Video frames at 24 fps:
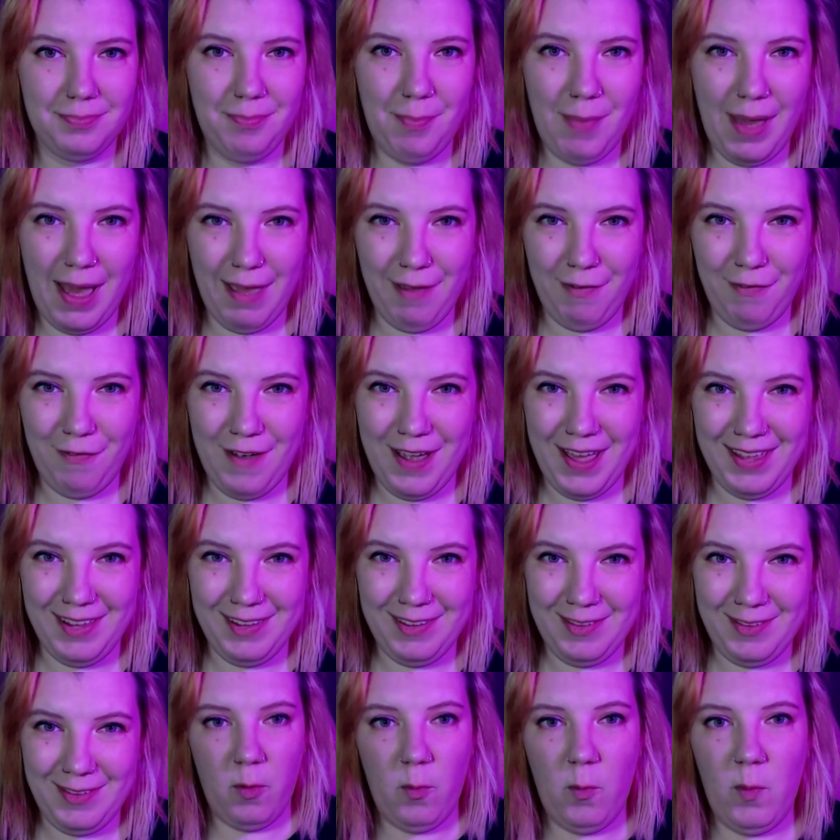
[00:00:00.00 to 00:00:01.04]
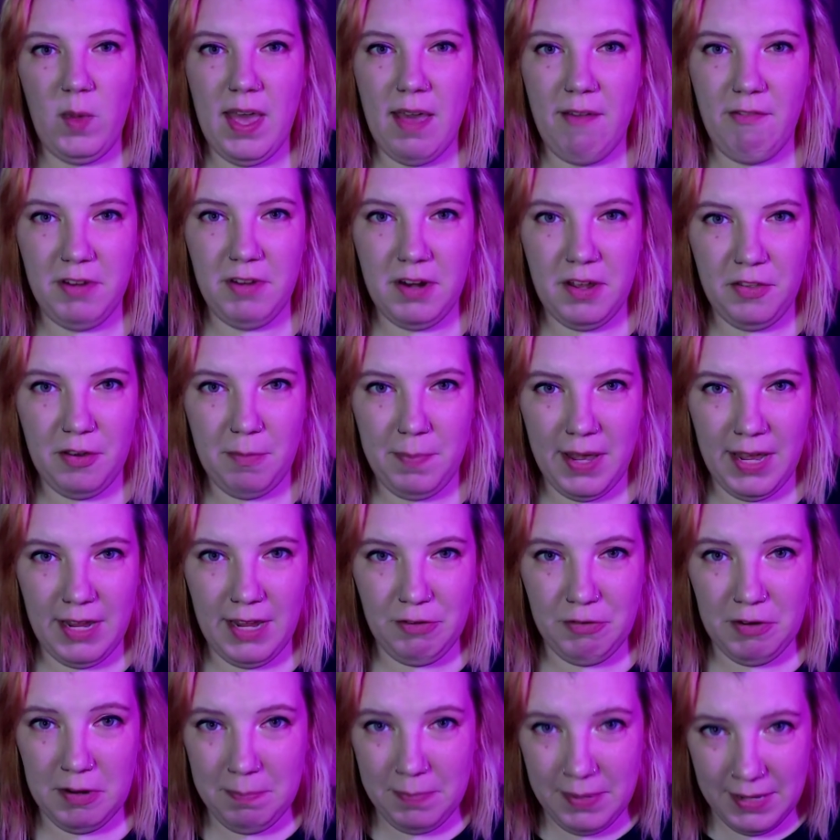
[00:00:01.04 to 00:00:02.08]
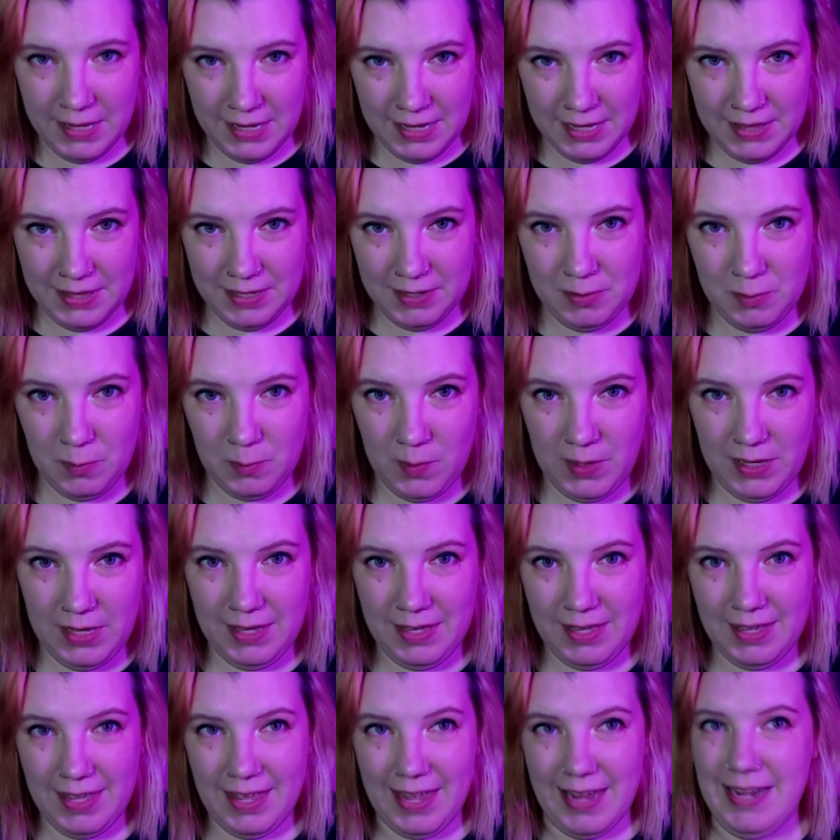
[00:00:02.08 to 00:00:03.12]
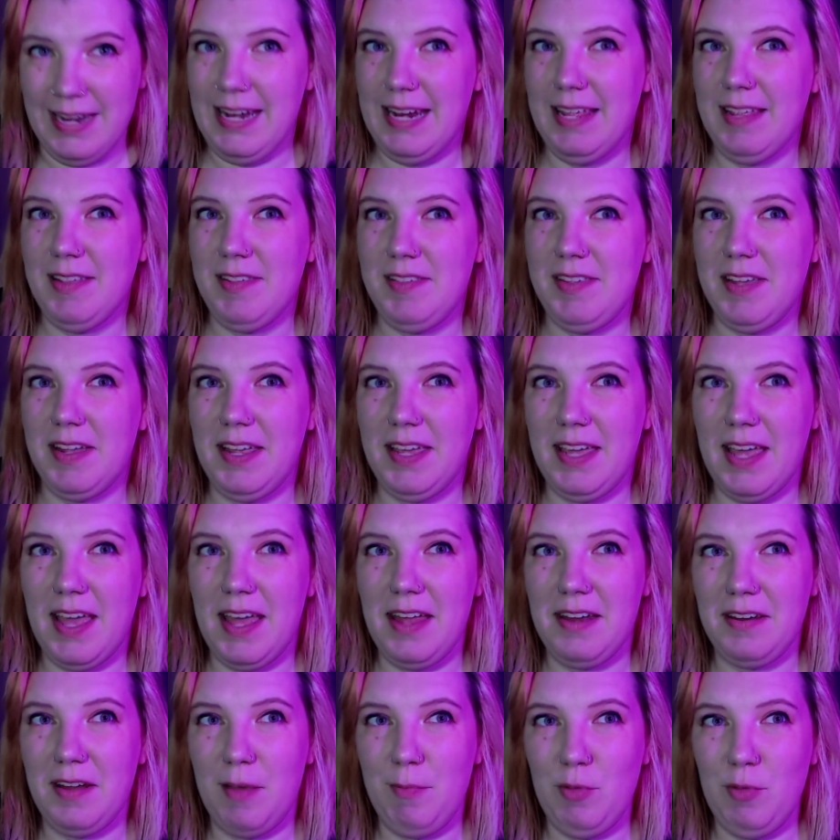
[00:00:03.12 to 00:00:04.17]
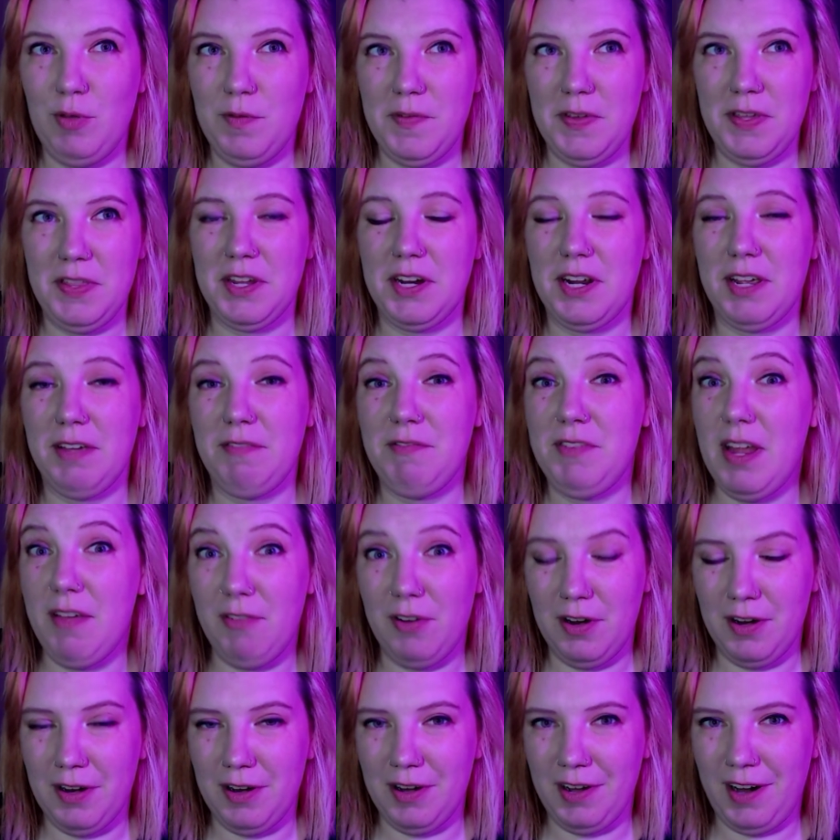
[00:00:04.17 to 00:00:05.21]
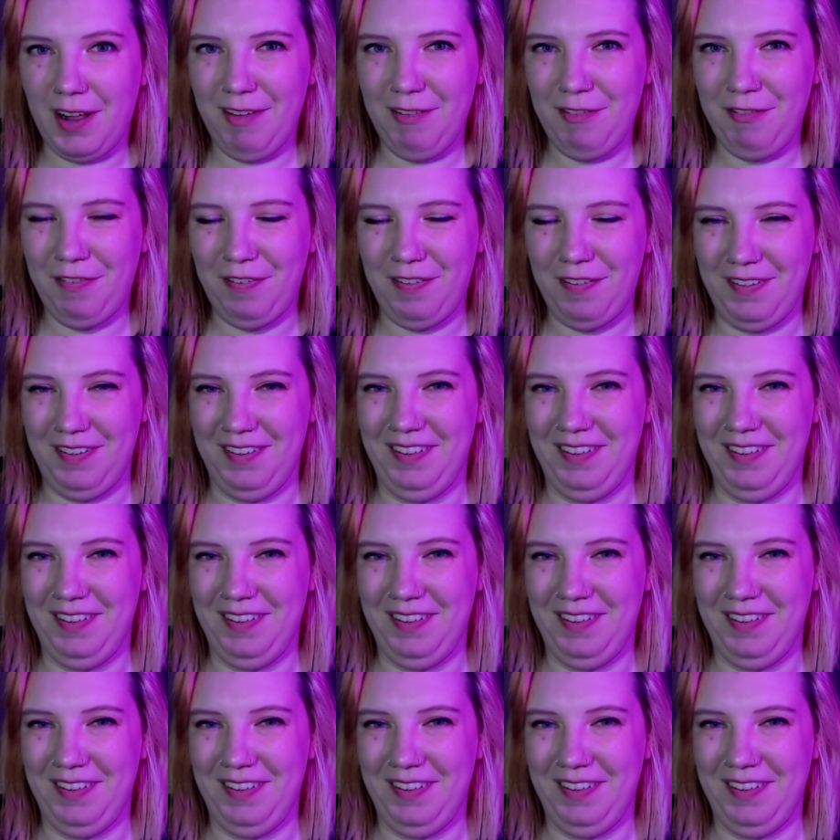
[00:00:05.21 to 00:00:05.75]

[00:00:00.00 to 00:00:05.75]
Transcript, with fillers: Hi, friends. We have another patron pick this week, and it is yet again a movie that I've never heard of.